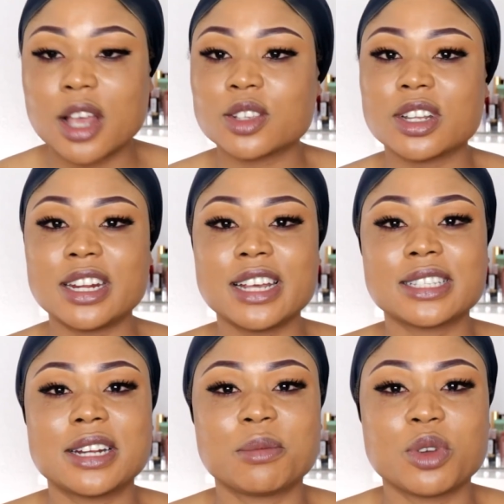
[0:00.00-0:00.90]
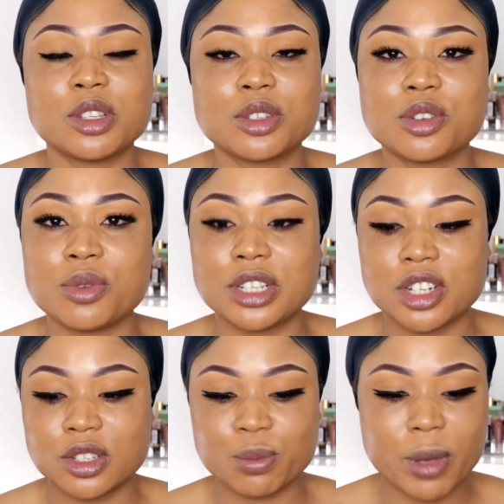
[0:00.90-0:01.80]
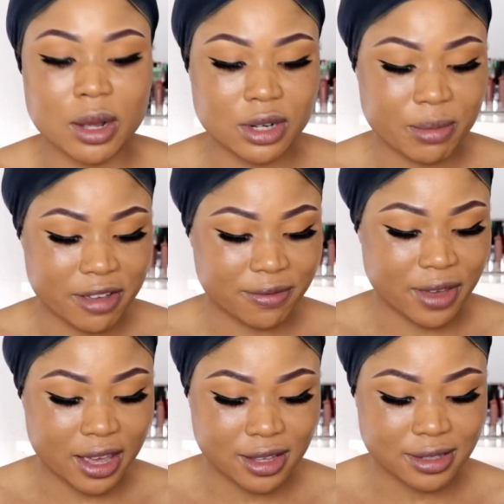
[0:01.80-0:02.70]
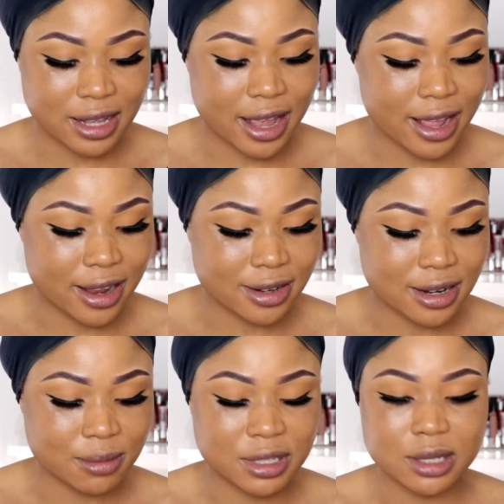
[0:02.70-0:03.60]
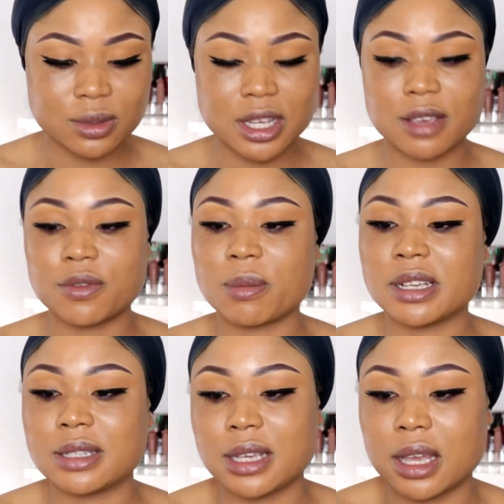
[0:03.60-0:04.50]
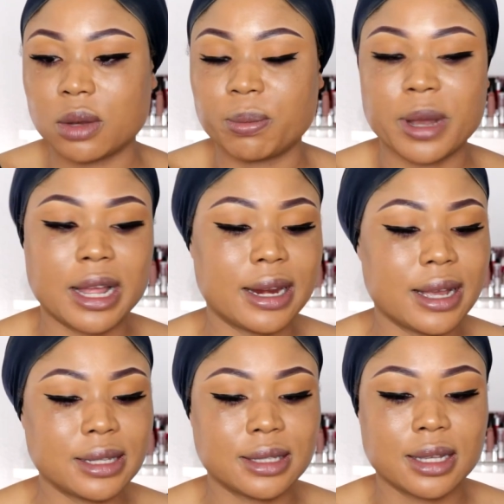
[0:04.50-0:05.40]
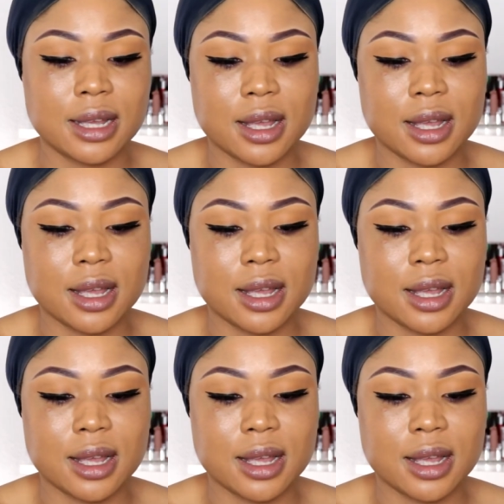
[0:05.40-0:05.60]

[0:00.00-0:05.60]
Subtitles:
So the next thing I'm going to do is just to powder my face, and I'm still taking from my Zikel palette.